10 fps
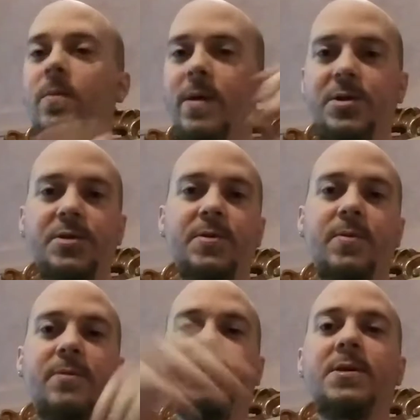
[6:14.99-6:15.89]
As
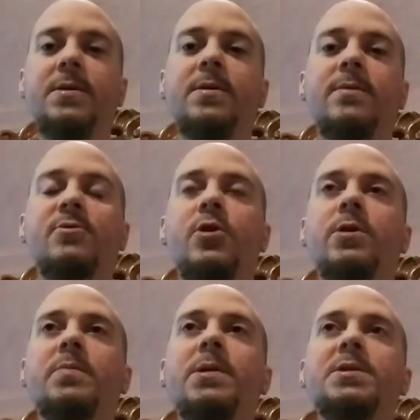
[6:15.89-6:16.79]
if the if
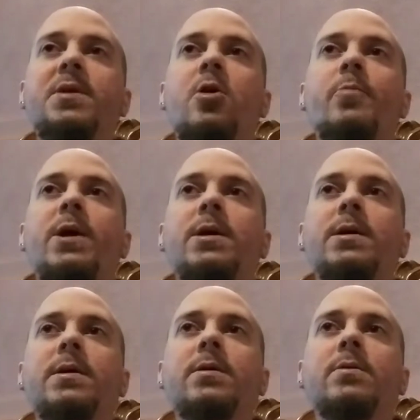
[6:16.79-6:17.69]
Charlie plays the
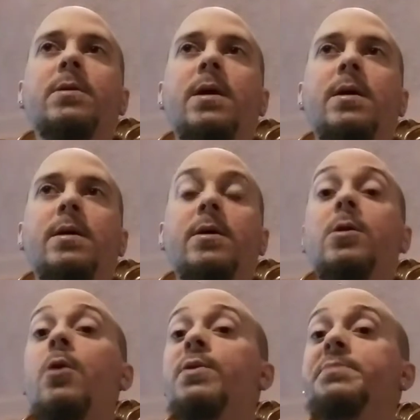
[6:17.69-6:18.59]
harmonica, he'll uh,
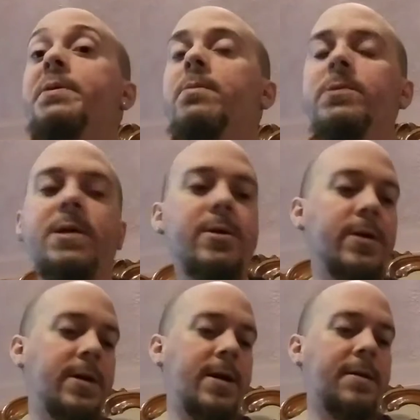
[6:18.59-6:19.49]
he'll always be able to hear
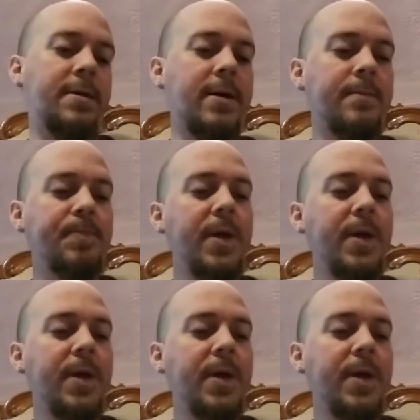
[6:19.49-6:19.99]
it, kind of thing.